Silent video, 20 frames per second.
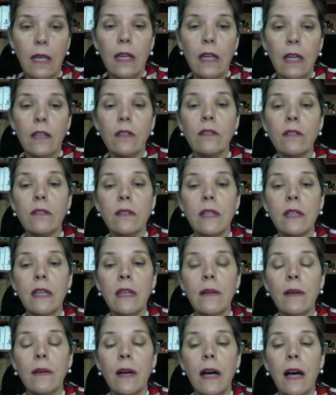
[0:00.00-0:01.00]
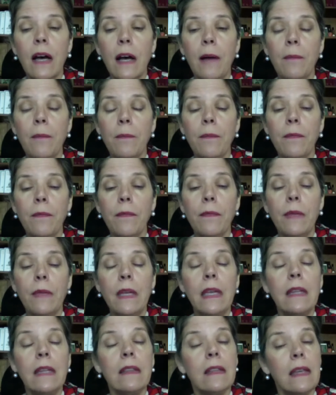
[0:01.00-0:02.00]
You see,
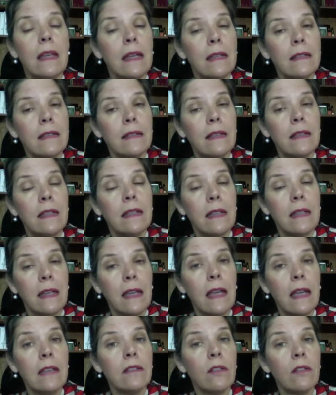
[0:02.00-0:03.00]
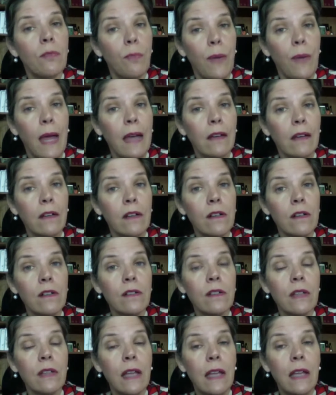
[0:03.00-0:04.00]
in the case of
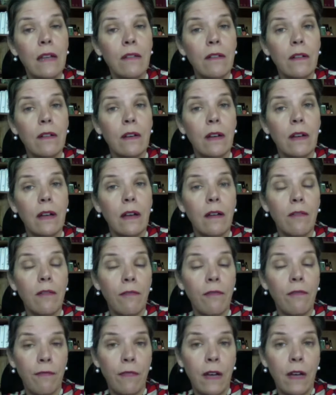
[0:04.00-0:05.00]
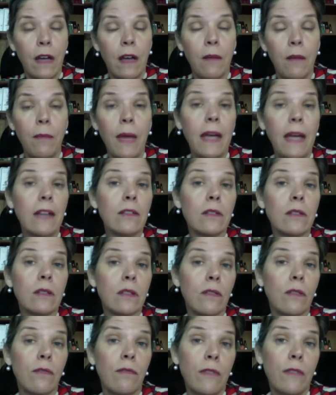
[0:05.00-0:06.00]
bankers and managers
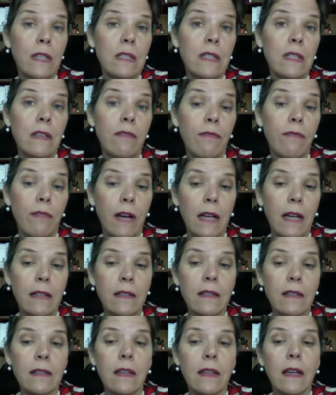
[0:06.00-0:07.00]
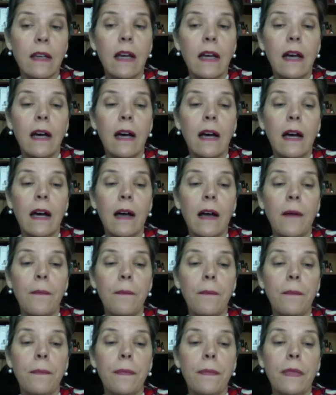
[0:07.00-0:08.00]
of VC funds,
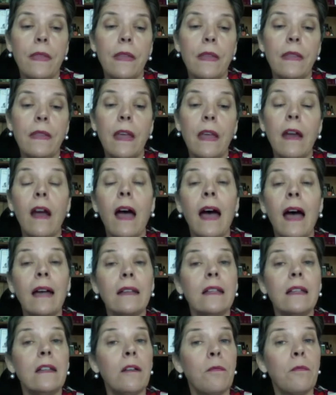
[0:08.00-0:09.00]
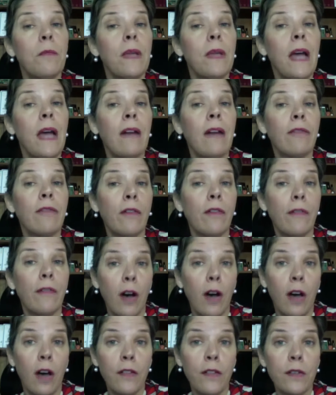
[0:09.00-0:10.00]
they're acting on behalf of
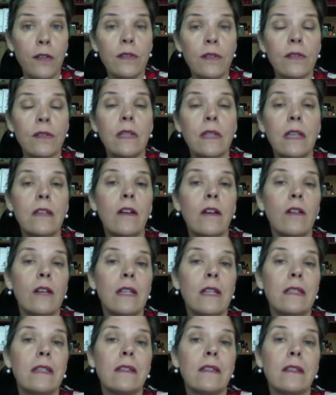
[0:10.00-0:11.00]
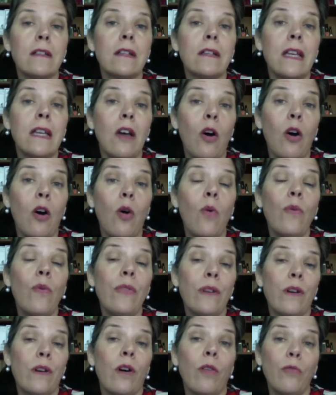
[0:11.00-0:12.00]
others. They don't necessarily own
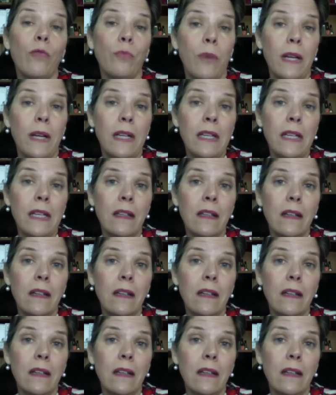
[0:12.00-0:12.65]
their own money.